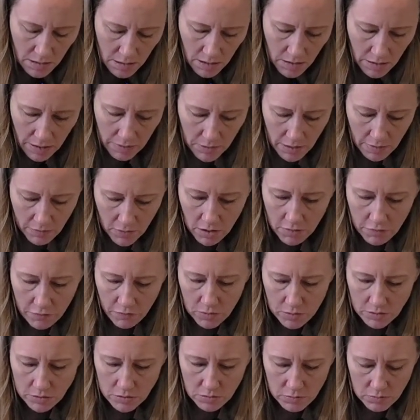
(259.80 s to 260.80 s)
All right. We have all
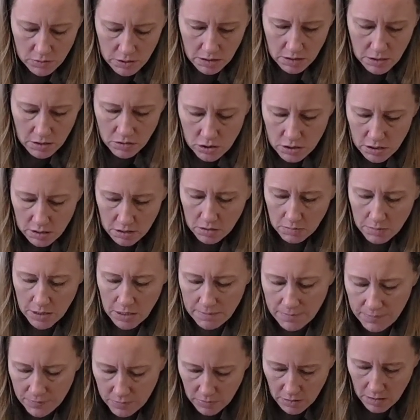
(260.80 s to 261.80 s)
4 screws in just a little
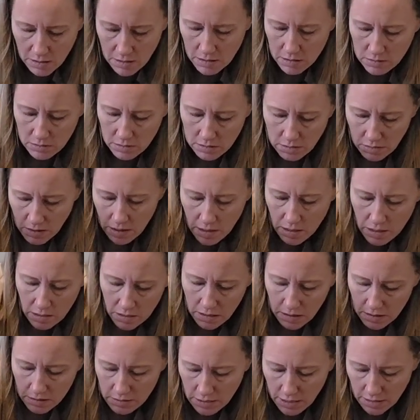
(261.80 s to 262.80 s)
bit. So let's go ahead
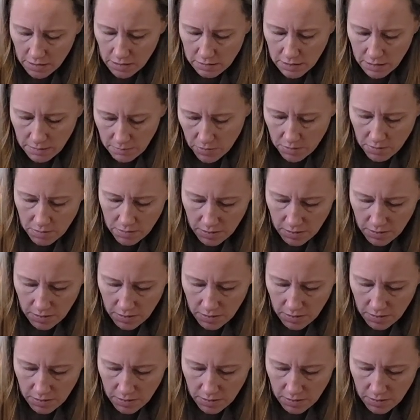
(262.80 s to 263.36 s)
and tighten these up.